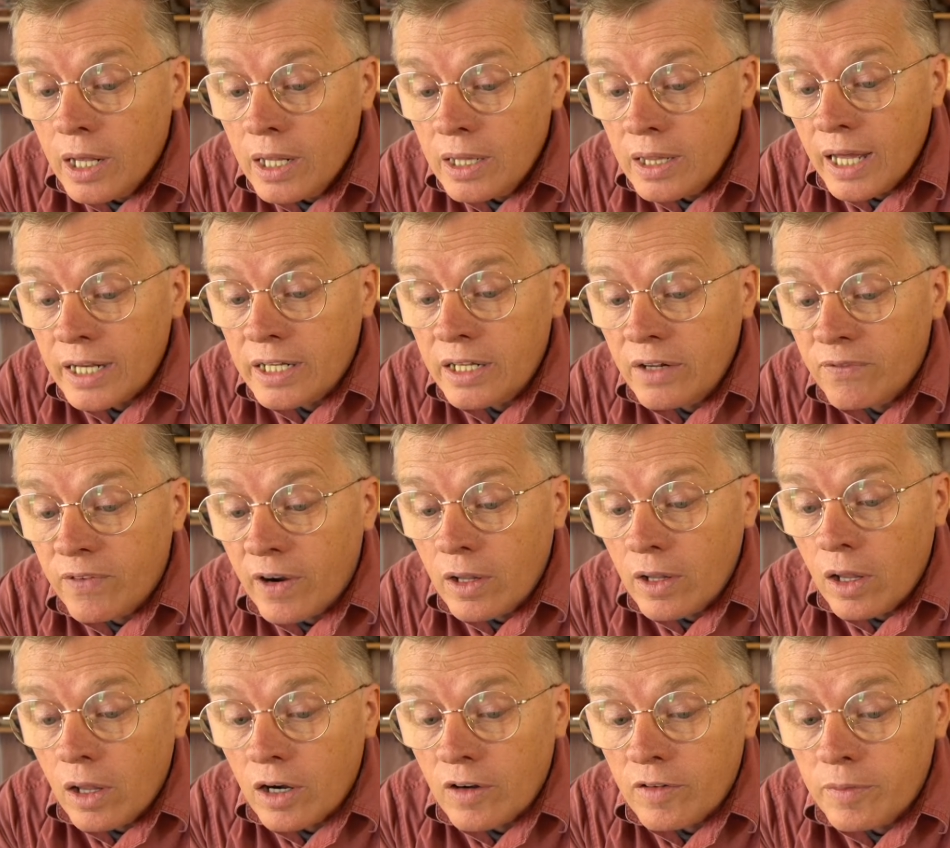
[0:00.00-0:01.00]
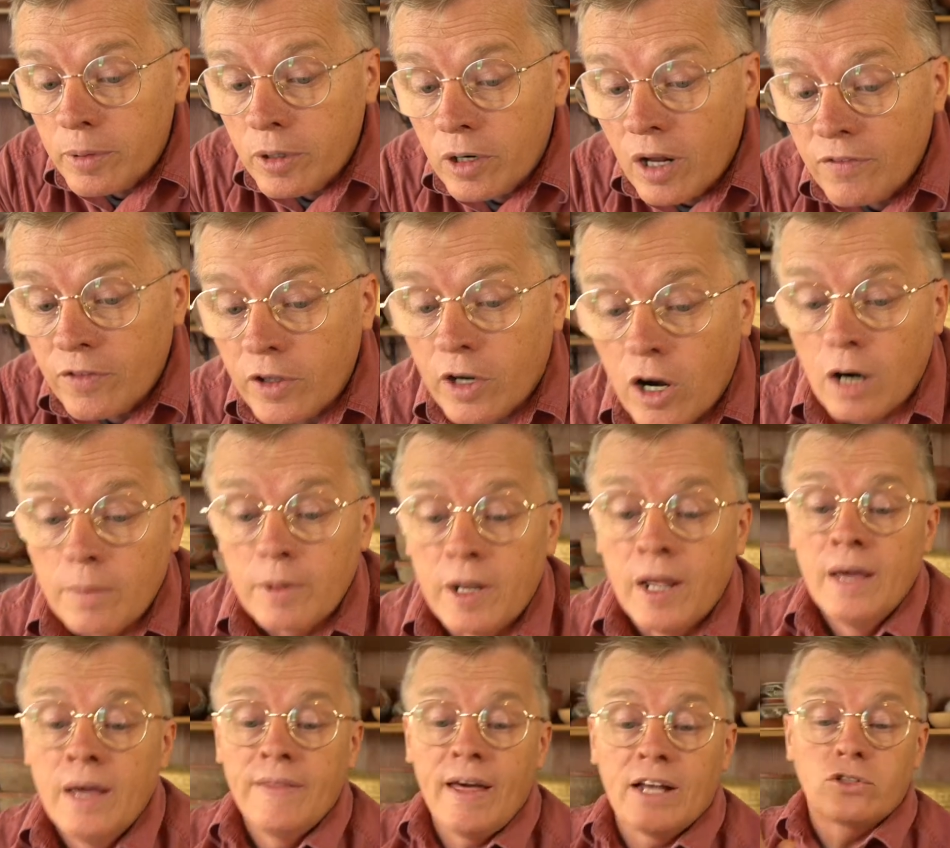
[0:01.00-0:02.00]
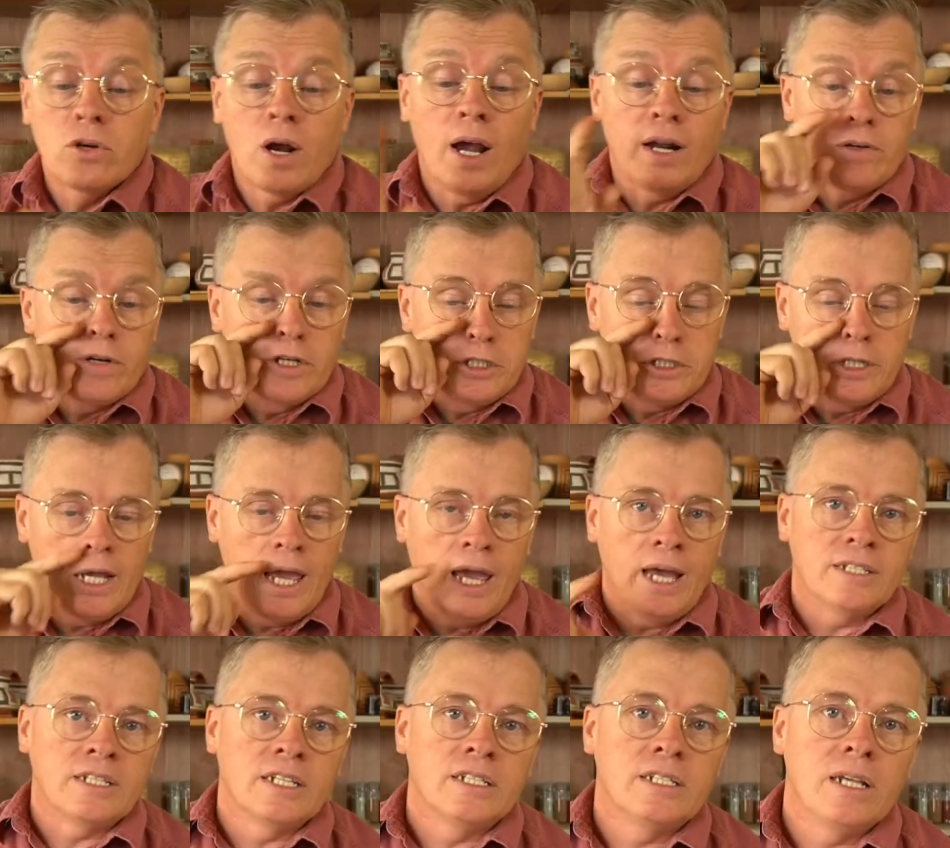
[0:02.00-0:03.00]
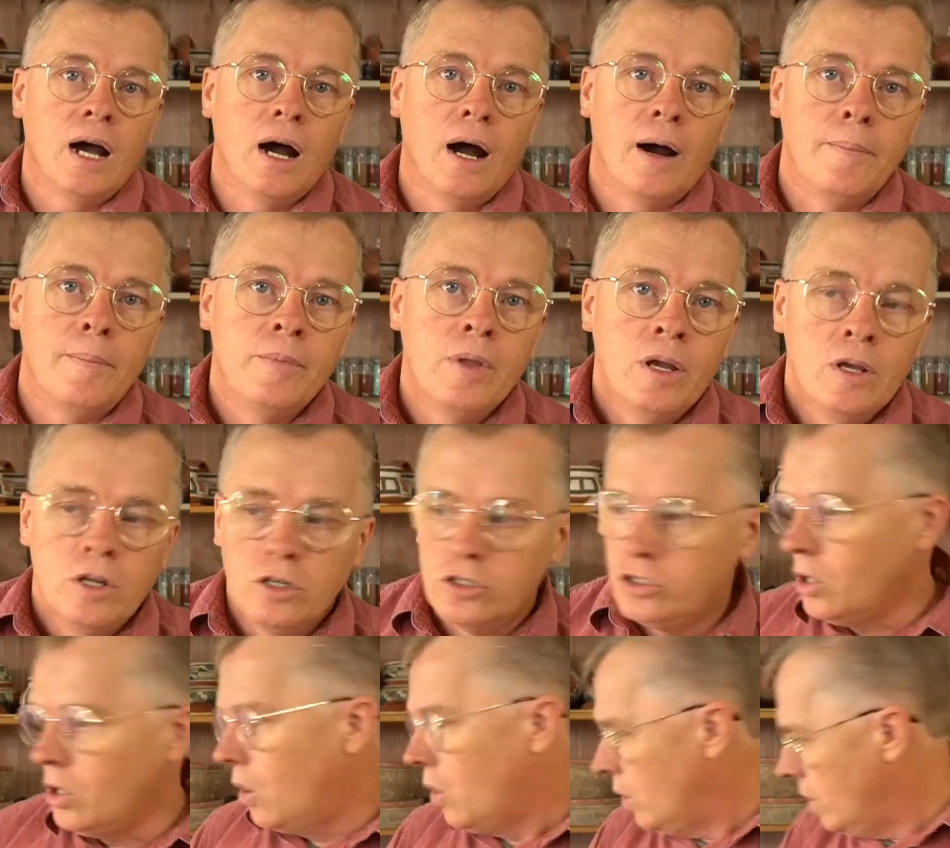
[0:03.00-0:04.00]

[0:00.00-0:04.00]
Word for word: like Lactin fire long to burn off the carbon. That's right, Kristen Kansas. Um, so,